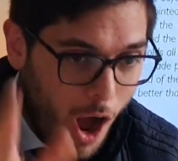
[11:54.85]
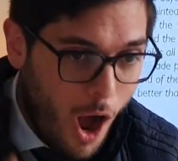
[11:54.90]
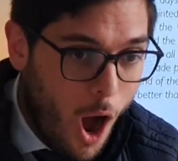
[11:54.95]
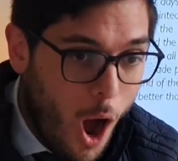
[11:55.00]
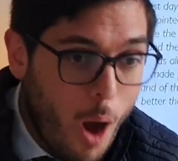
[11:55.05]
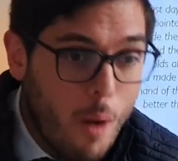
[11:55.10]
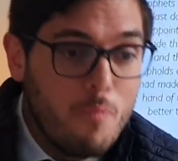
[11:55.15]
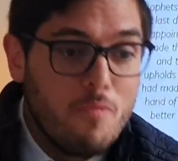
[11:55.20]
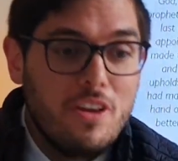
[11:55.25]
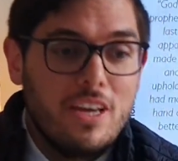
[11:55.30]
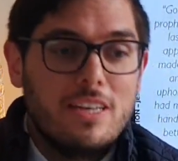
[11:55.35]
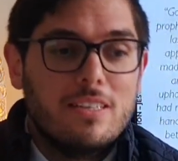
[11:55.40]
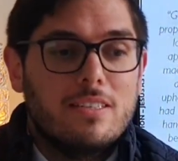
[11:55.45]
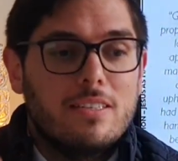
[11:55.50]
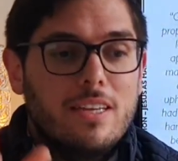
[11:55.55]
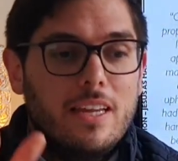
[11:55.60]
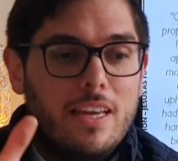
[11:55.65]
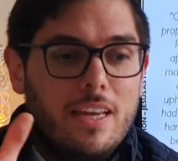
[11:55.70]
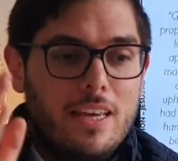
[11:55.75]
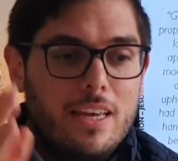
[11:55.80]

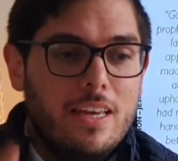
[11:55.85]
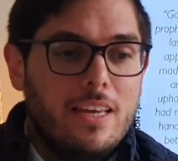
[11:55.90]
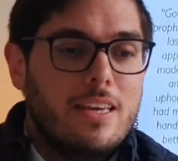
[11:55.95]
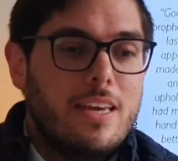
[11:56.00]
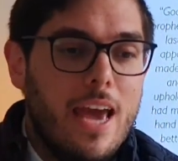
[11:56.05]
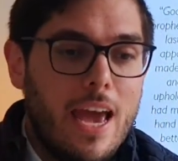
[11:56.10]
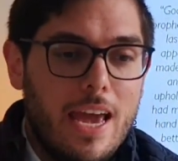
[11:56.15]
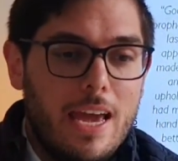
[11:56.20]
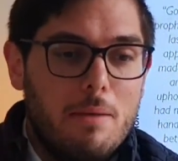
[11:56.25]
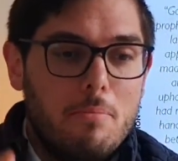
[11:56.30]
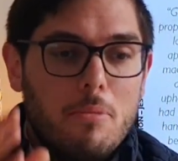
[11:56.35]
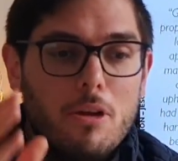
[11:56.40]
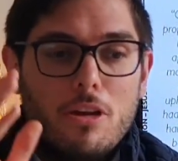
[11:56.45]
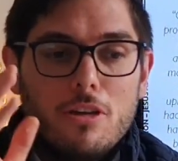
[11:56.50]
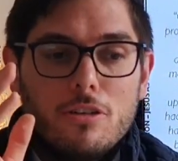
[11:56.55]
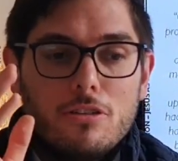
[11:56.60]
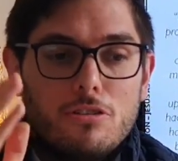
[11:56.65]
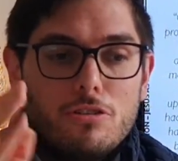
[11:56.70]
Obviously, he came